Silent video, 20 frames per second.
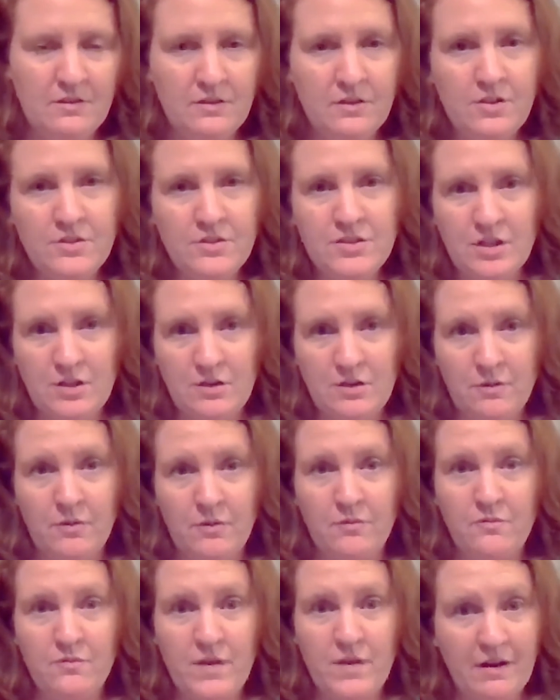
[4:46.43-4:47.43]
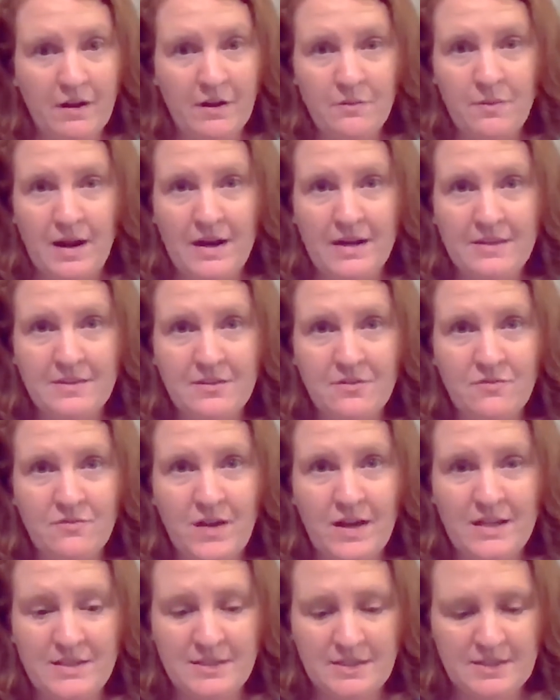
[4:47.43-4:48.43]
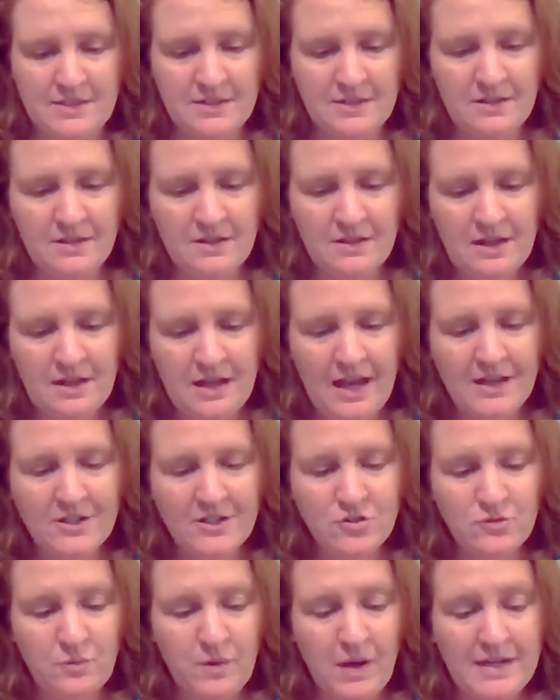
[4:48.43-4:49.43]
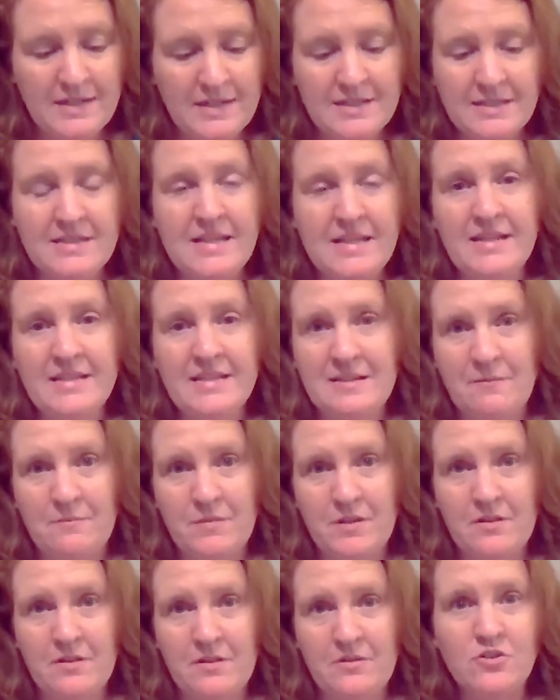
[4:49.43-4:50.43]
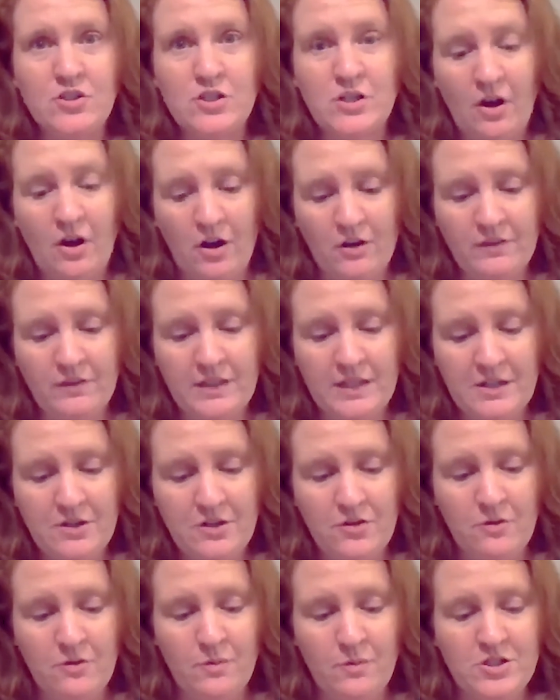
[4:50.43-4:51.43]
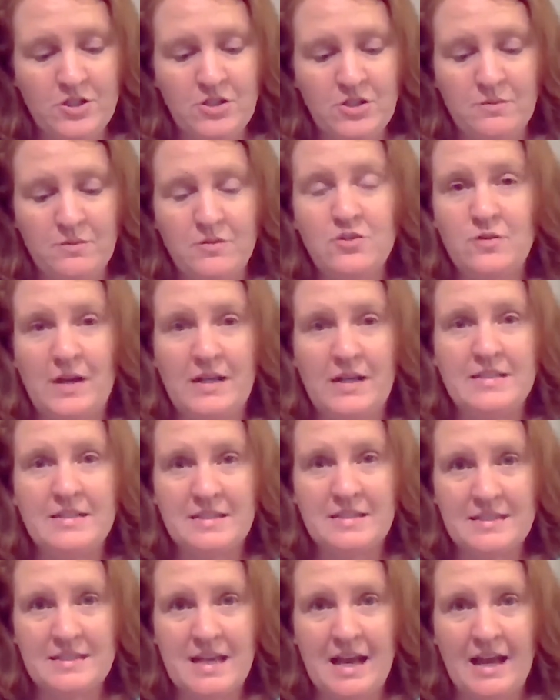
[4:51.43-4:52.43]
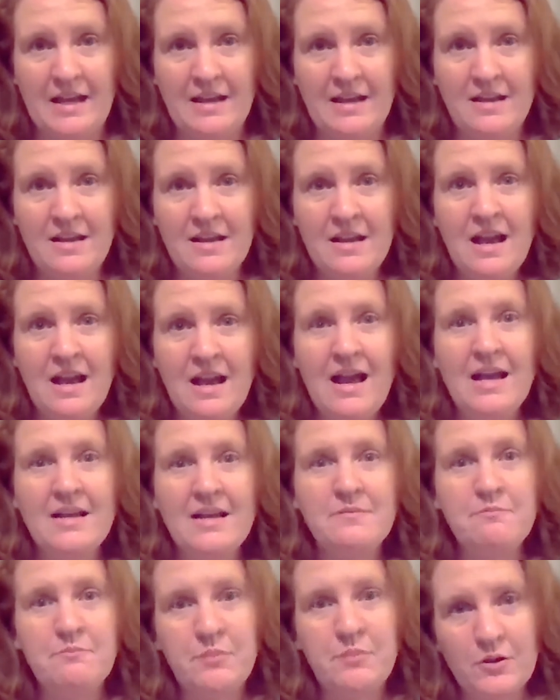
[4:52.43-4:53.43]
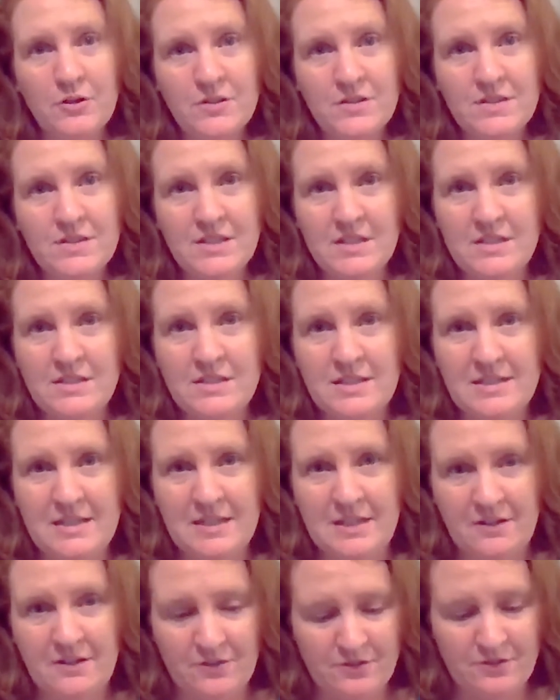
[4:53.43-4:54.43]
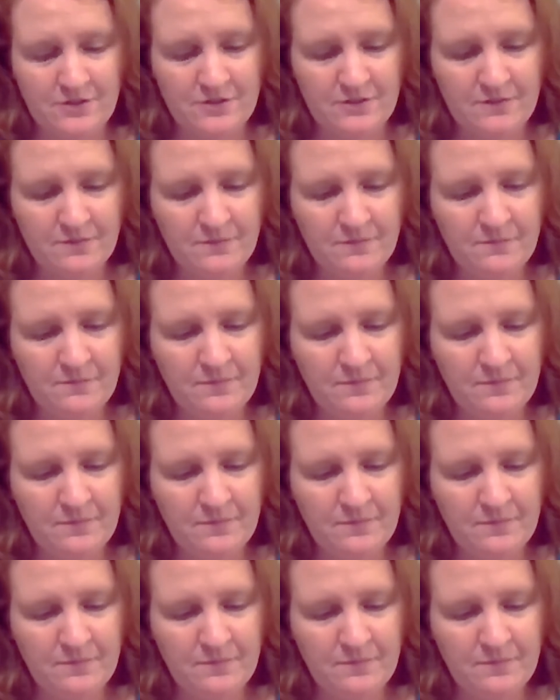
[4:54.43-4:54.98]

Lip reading: Lucy grew very red in the face and tried to say something, though she hardly knew what she was trying to say, and burst into tears.